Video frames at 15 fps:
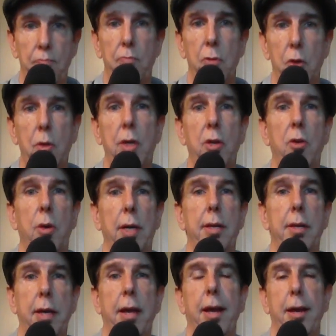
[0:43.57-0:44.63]
you can do it,
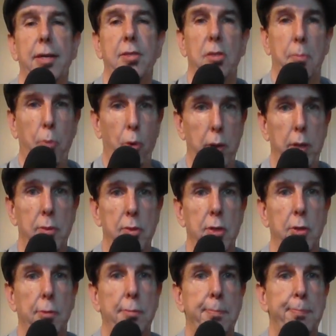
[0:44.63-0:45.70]
and I support you
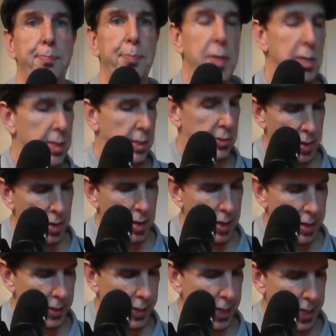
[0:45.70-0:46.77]
too.
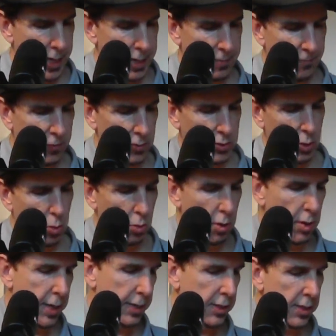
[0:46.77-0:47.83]
Okay, first
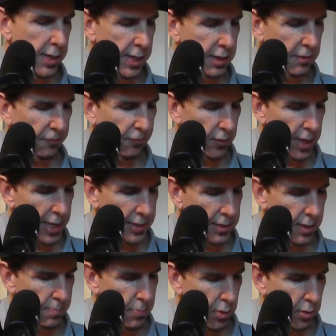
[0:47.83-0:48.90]
chord at the 9th fret,
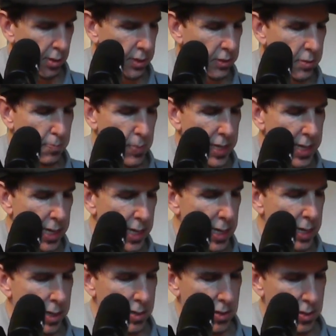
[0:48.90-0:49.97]
I'm barring the
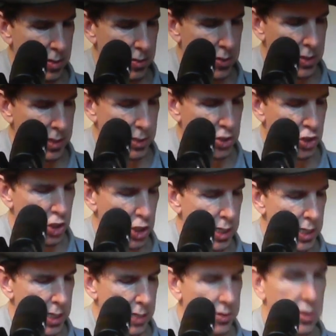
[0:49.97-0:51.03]
B, the
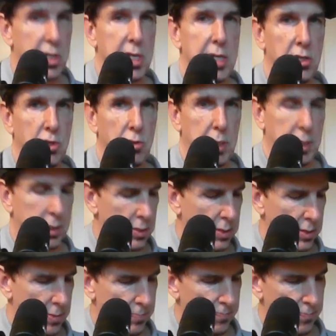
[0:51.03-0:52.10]
G, and the D strings,